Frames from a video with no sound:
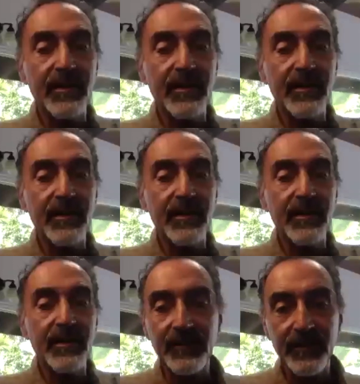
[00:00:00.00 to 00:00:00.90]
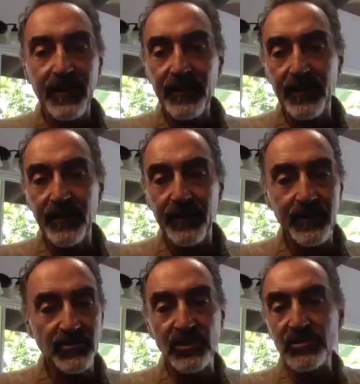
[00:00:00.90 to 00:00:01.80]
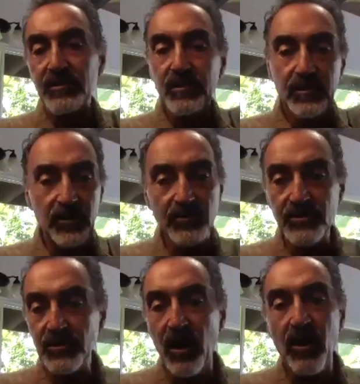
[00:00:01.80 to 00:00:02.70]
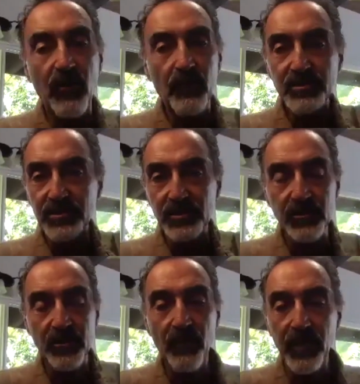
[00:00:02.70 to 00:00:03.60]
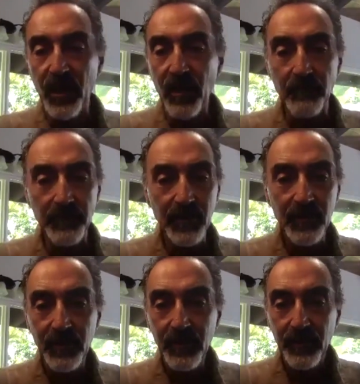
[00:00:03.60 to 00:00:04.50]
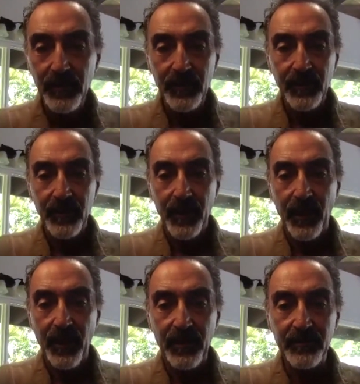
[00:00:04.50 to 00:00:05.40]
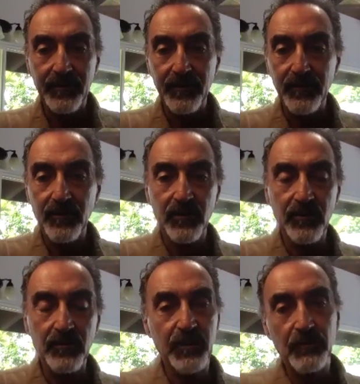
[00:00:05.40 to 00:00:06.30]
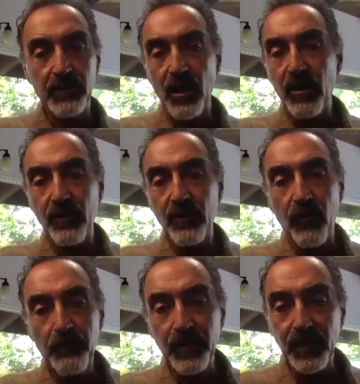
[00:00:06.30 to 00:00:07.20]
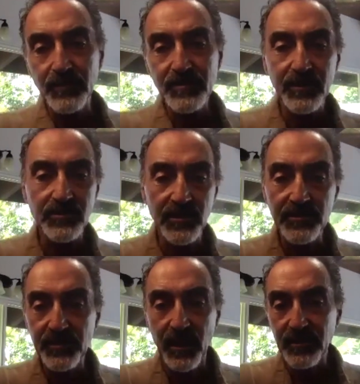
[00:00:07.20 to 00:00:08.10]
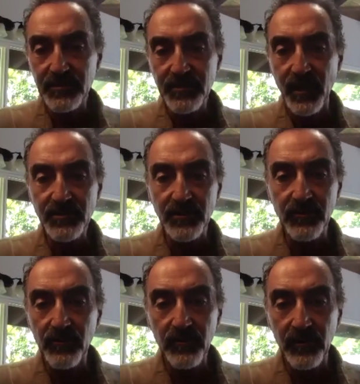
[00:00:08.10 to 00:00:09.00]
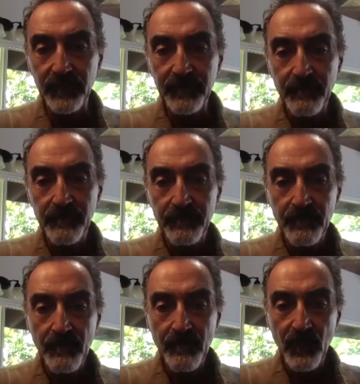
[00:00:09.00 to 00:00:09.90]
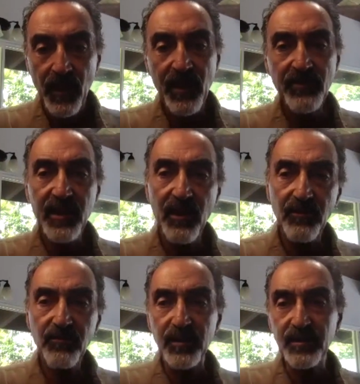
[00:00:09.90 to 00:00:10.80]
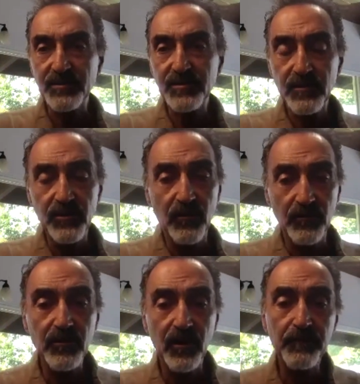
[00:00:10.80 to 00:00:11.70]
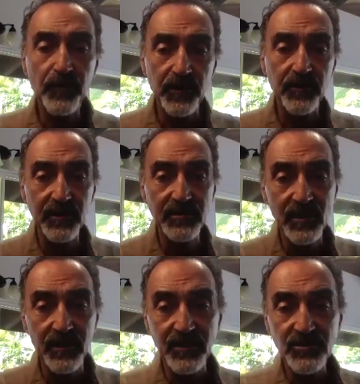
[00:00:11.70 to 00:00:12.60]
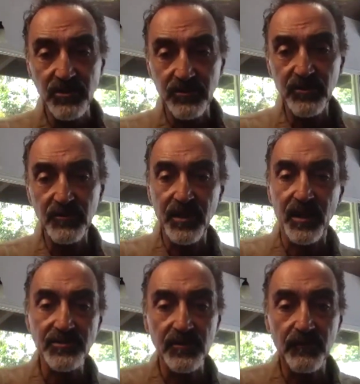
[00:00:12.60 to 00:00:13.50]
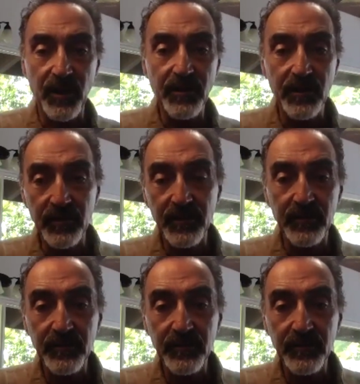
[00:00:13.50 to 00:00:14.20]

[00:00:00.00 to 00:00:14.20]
contained in it it just you know, it's always just going up. And okay. Okay. with all the openings, it just stays nice and cool. And the aircrete is, you know, a pretty good insulation too against the radiant yeah. heat.